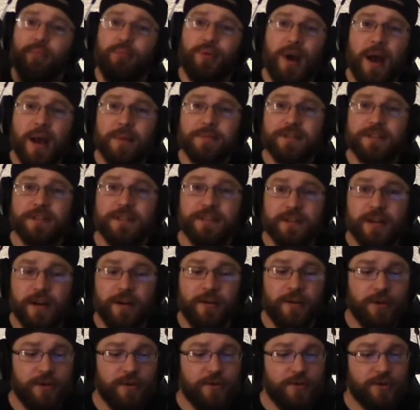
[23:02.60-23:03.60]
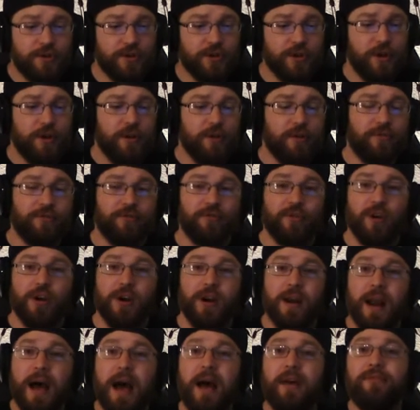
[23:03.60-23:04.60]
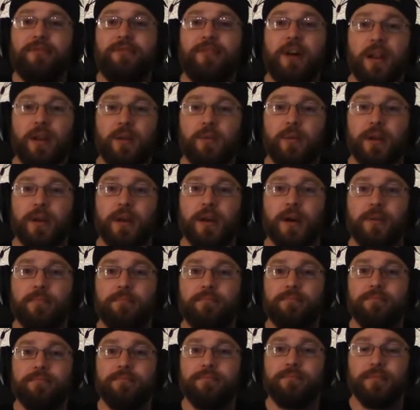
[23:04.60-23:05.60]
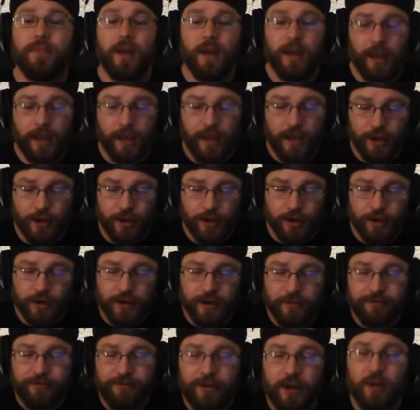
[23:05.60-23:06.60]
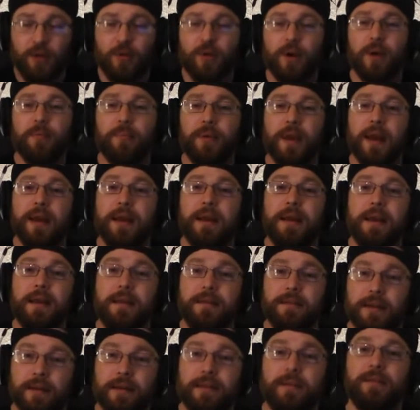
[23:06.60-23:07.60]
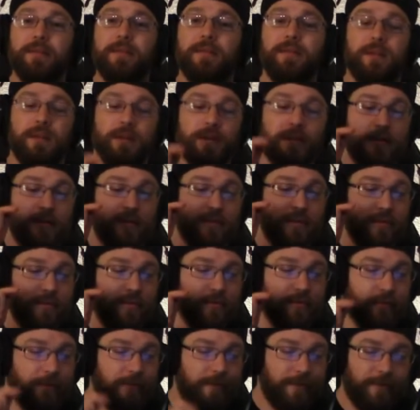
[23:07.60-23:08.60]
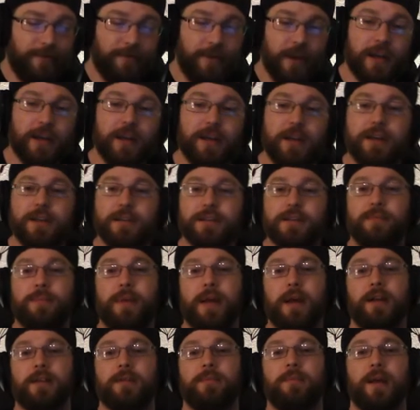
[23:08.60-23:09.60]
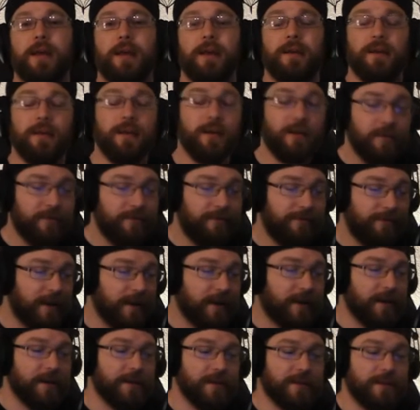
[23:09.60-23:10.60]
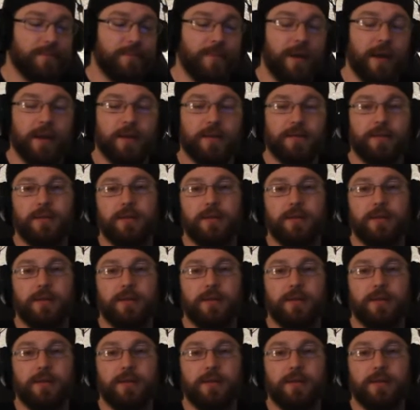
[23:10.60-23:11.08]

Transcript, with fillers: props to Dariush for not following up. He could have followed up, and he didn't. Fucking his spec, man. Fucking his spec.